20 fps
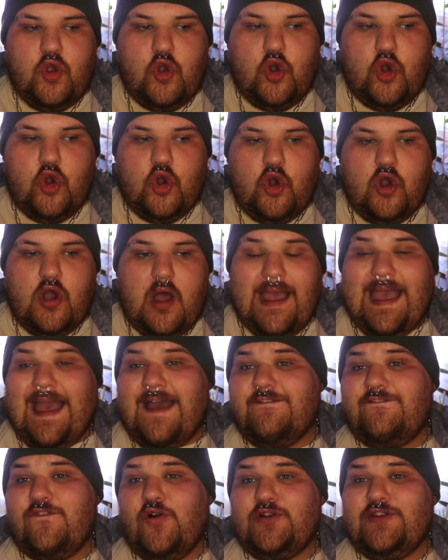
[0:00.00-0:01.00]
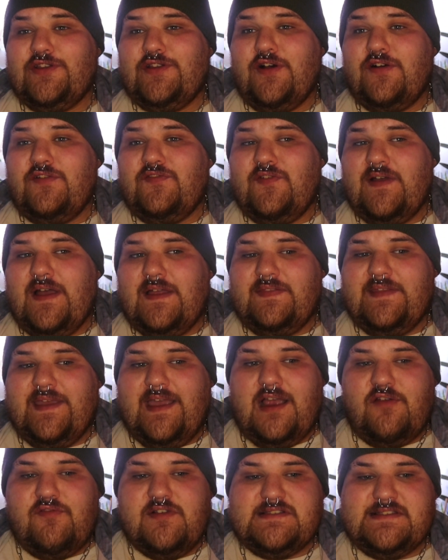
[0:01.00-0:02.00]
or I have fought it off and they
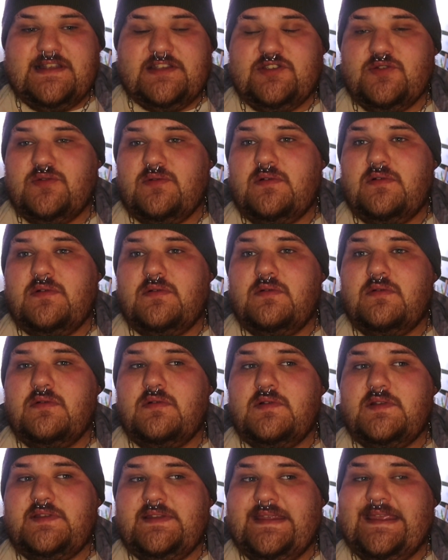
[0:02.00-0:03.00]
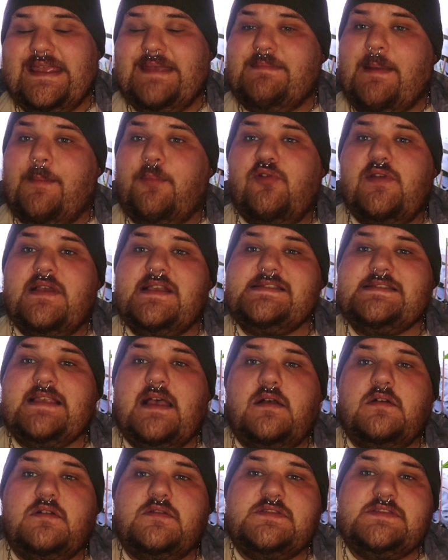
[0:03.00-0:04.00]
are residual T memory
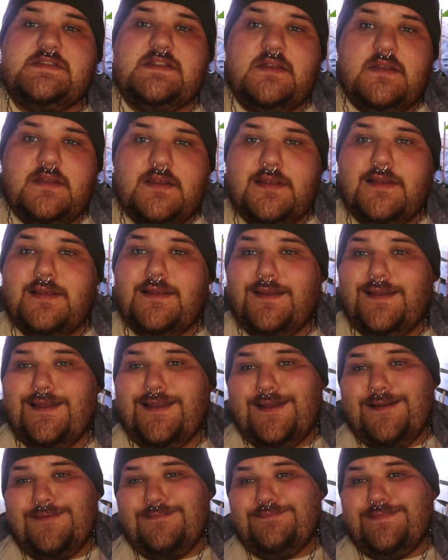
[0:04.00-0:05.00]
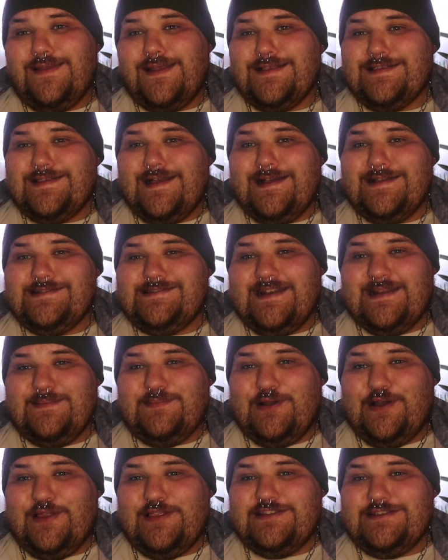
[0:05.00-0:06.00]
cells, because I studied
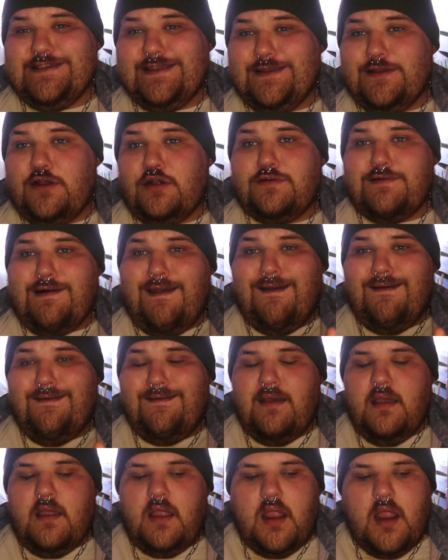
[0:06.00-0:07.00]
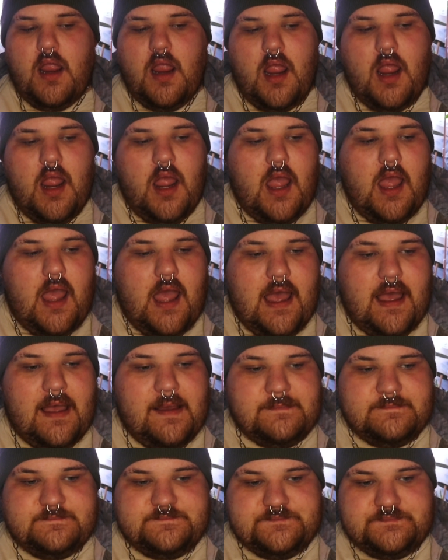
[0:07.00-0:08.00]
biology.
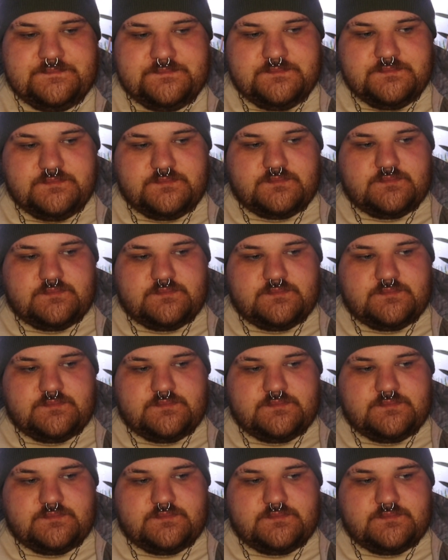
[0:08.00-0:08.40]
And